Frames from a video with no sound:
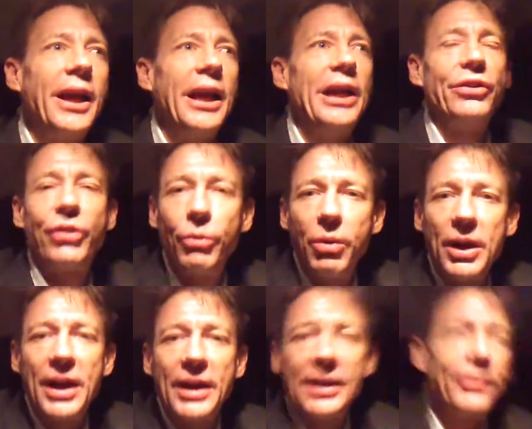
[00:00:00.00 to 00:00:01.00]
into what
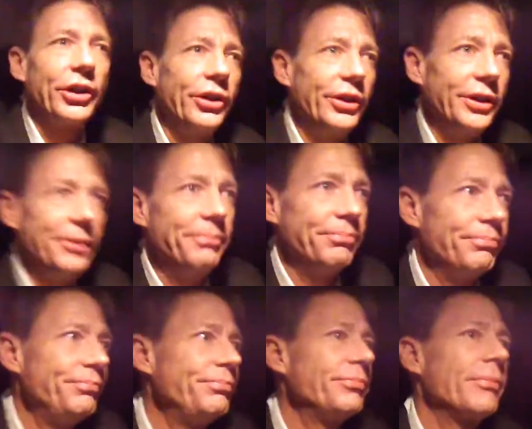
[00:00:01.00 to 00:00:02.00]
I never could.
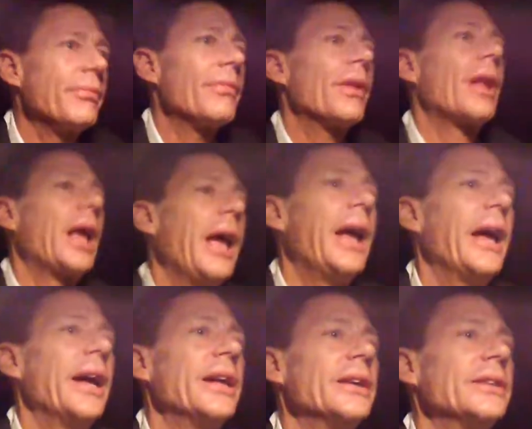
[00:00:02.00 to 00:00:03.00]

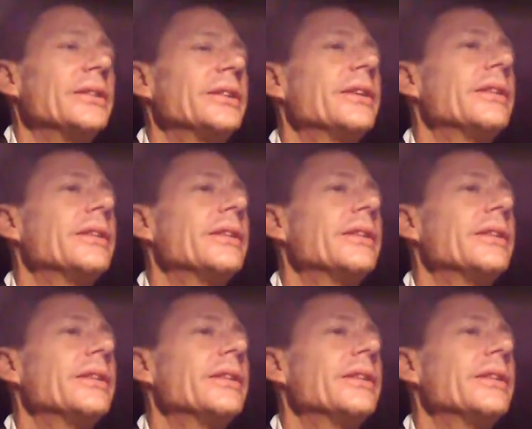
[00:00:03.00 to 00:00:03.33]
And